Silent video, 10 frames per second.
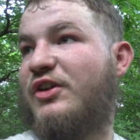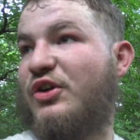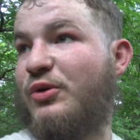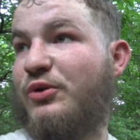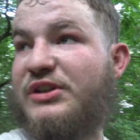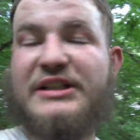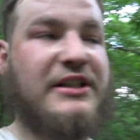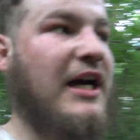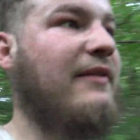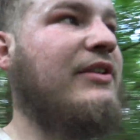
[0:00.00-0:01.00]
to season,
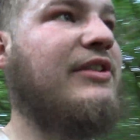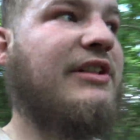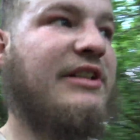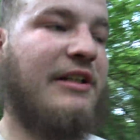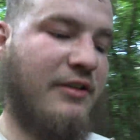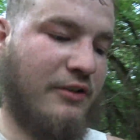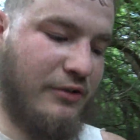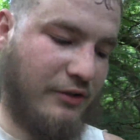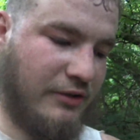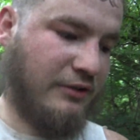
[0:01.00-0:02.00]
obviously. It's getting closer
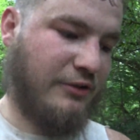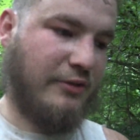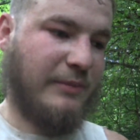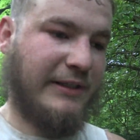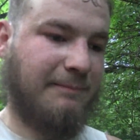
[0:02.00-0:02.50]
and closer, but